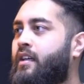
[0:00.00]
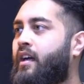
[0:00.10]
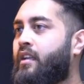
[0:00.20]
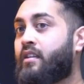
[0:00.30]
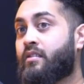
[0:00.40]

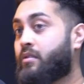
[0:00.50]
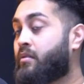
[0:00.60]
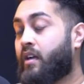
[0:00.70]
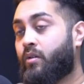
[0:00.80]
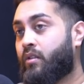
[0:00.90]
And yeah,
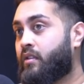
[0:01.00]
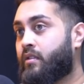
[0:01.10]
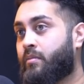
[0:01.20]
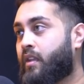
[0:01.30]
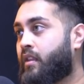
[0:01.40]
so health
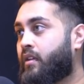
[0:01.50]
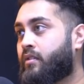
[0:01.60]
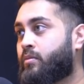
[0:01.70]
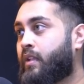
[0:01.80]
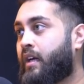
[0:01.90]
is a big thing,
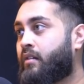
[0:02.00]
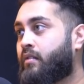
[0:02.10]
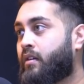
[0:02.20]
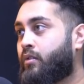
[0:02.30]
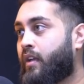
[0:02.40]
because
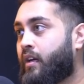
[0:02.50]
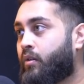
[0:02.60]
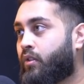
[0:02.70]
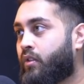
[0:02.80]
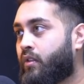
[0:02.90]
without good
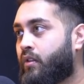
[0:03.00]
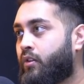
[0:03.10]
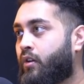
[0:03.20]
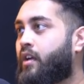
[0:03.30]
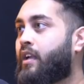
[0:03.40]
health,
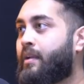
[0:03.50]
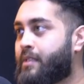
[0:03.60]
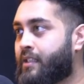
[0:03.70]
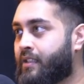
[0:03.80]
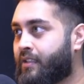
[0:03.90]
you're kind of
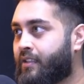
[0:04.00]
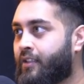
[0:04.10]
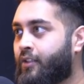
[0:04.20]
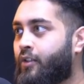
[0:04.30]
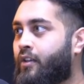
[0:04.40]
limited.
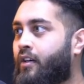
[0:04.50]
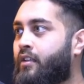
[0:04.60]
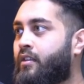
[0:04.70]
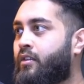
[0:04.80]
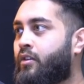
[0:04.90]
You
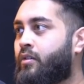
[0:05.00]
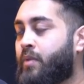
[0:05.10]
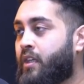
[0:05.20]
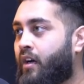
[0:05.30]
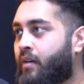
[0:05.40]
could
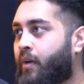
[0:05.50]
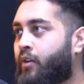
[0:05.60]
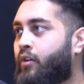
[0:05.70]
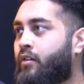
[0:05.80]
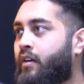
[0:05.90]
be young,
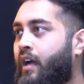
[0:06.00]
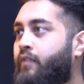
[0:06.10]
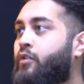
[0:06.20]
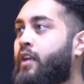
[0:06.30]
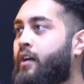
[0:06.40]
but not
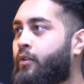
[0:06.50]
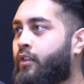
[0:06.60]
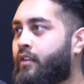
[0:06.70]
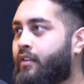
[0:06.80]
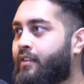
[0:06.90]
have good
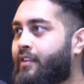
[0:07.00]
health.